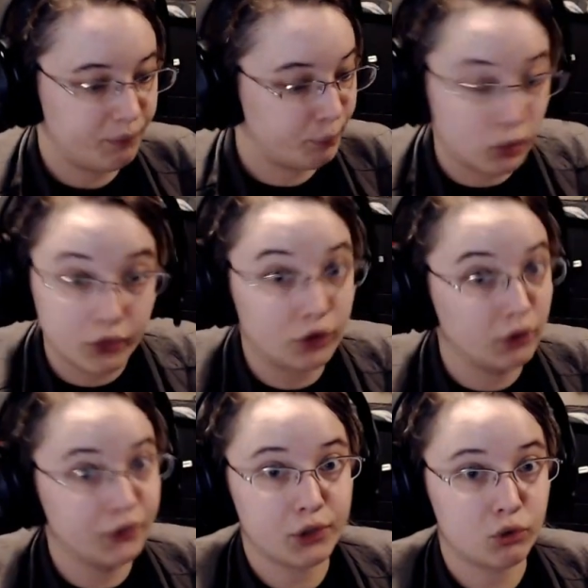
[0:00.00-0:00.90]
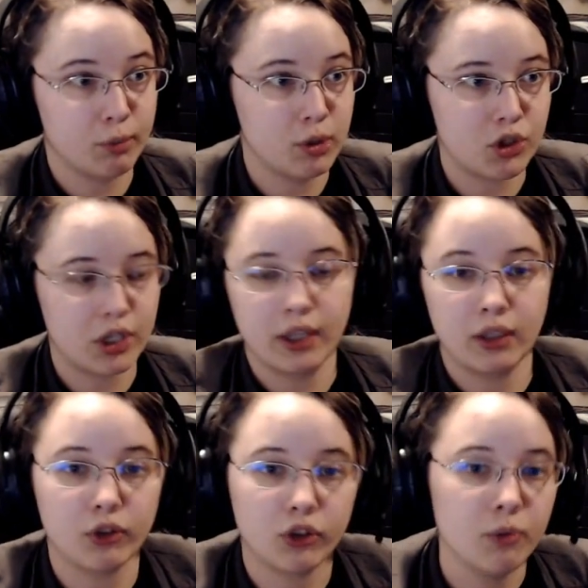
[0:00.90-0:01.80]
personal distribution.
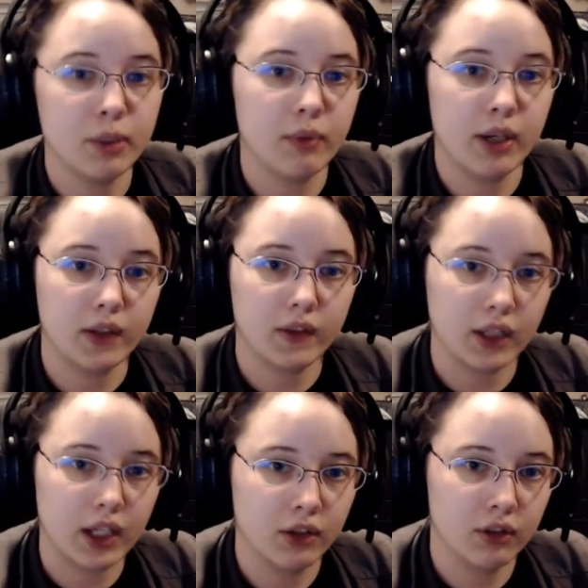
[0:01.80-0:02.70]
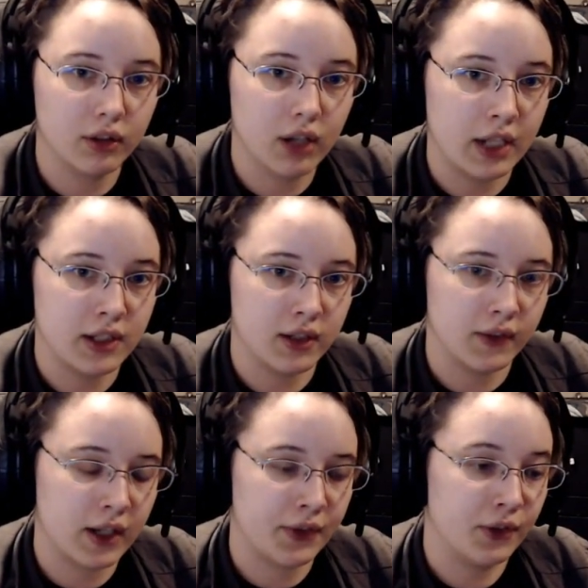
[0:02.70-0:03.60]
There's so many ways to get your
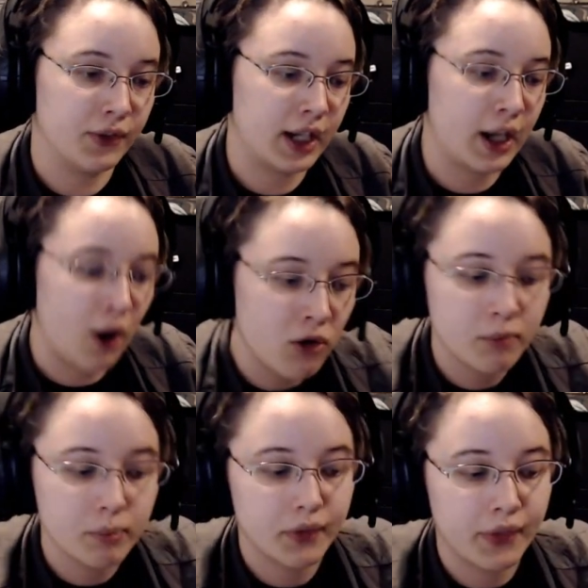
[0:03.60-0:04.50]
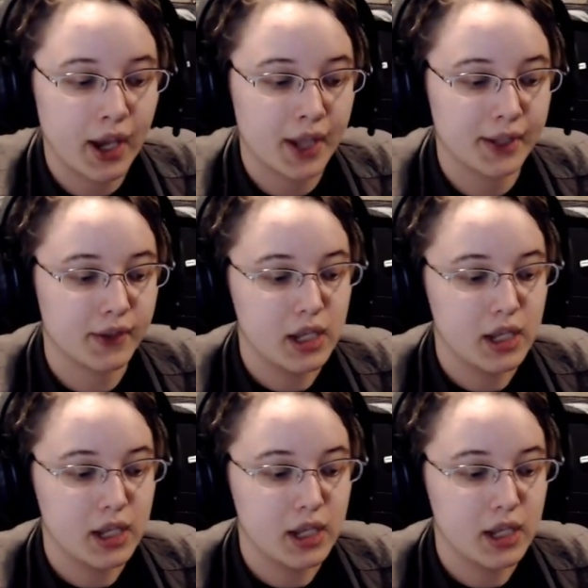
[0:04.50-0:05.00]
ideas out there that I hope that